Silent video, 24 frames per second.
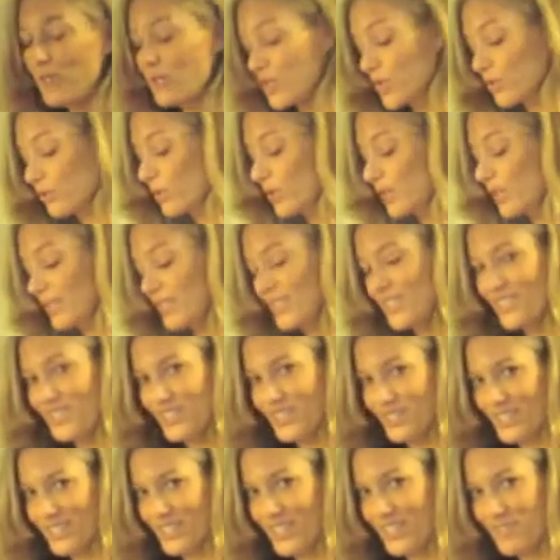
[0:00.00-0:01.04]
this really needs to
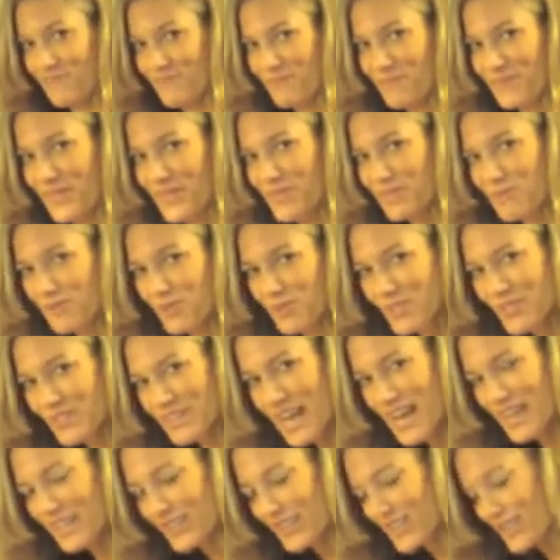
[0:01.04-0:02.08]
sit because we just added